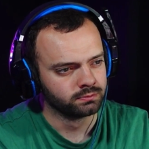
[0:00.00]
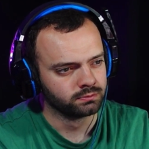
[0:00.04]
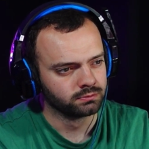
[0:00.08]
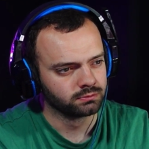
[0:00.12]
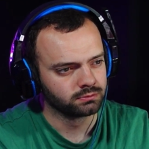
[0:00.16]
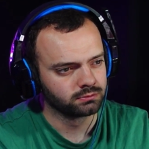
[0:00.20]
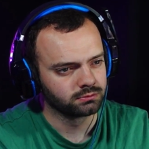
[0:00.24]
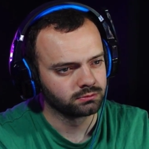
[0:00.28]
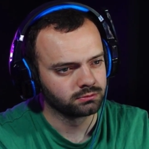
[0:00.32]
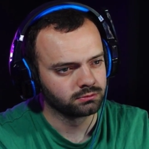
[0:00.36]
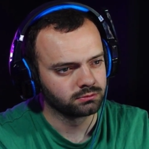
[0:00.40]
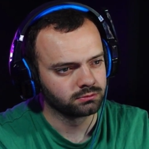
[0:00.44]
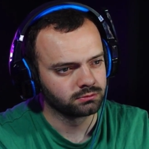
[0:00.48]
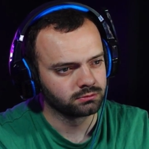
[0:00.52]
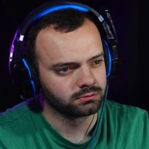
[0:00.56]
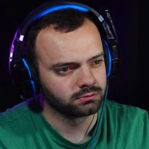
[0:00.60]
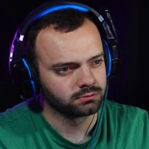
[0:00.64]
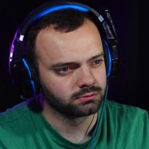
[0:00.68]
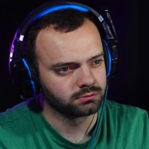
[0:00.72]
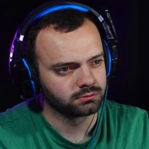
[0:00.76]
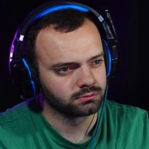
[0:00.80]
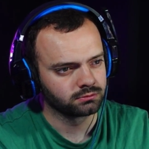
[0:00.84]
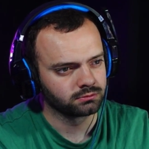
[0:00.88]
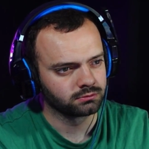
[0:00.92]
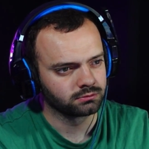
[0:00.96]

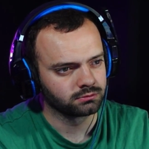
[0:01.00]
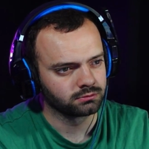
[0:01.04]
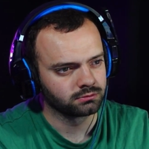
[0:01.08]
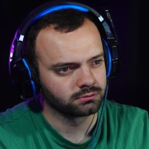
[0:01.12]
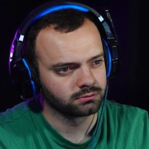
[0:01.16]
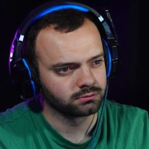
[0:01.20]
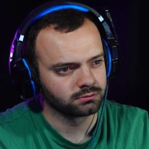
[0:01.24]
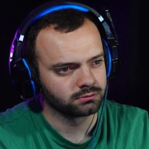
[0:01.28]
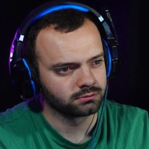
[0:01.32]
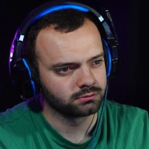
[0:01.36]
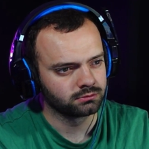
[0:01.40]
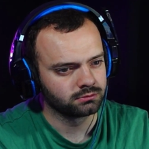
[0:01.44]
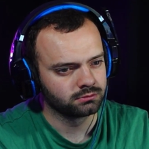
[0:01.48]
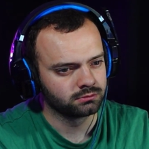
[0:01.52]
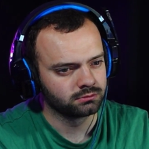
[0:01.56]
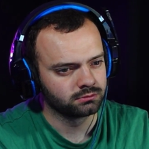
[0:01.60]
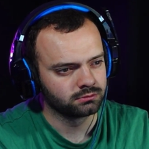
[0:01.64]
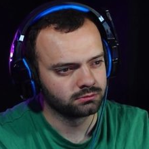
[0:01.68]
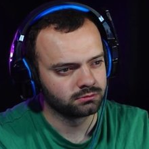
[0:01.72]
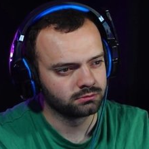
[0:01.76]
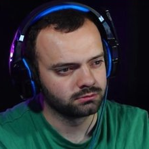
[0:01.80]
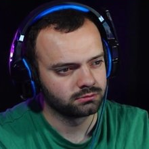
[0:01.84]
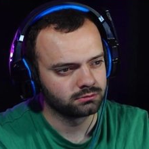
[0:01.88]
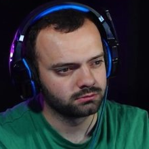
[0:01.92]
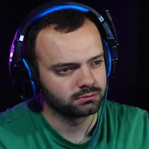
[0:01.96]

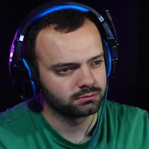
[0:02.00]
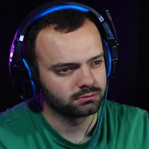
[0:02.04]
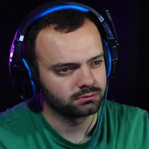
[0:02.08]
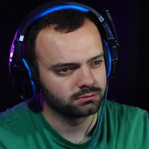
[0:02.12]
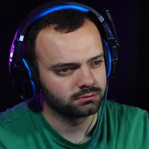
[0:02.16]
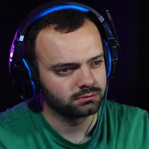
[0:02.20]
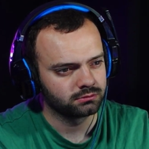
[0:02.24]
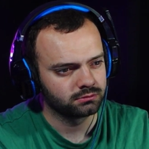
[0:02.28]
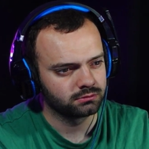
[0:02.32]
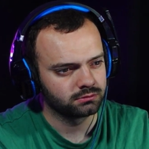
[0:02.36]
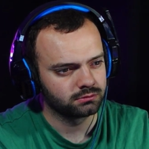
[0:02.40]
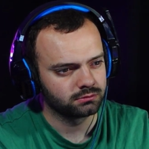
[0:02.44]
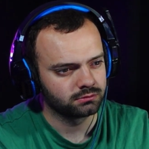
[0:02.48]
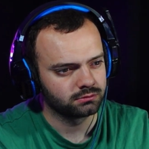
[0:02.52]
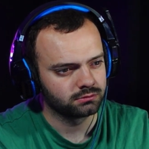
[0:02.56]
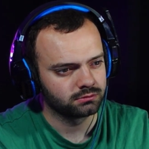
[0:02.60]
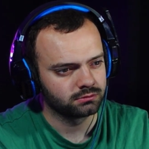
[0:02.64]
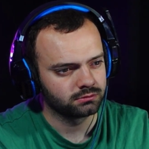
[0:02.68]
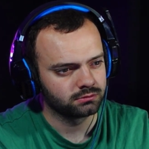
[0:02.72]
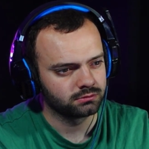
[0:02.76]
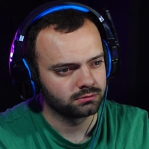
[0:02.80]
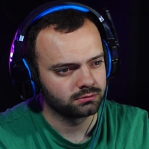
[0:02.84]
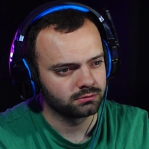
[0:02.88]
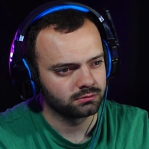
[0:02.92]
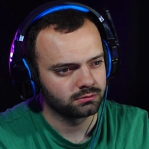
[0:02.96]

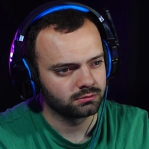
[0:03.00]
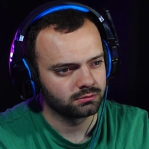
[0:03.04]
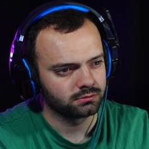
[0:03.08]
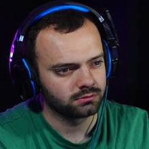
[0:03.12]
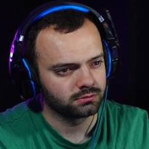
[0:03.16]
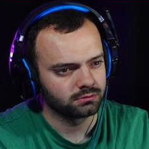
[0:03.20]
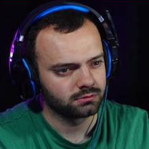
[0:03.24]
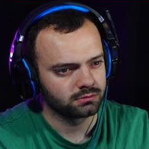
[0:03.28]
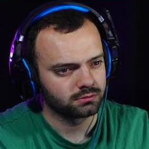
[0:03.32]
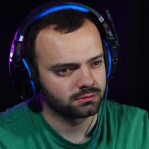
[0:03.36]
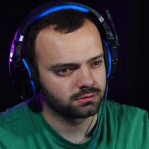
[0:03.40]
Nobody speaks.